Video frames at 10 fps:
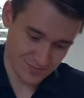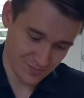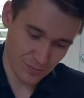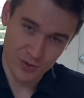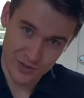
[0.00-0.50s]

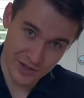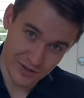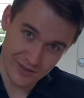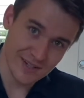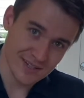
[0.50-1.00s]
One of the
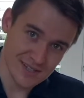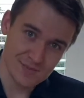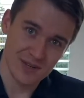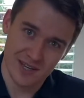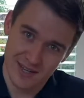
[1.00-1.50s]
ingredients
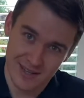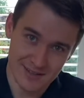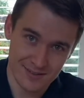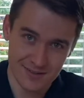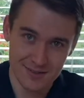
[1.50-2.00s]
being
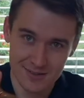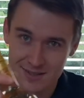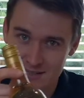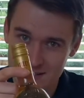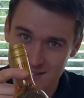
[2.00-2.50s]

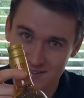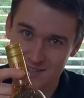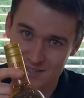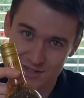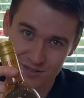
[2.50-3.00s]

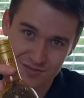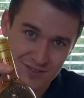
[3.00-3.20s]
this stuff.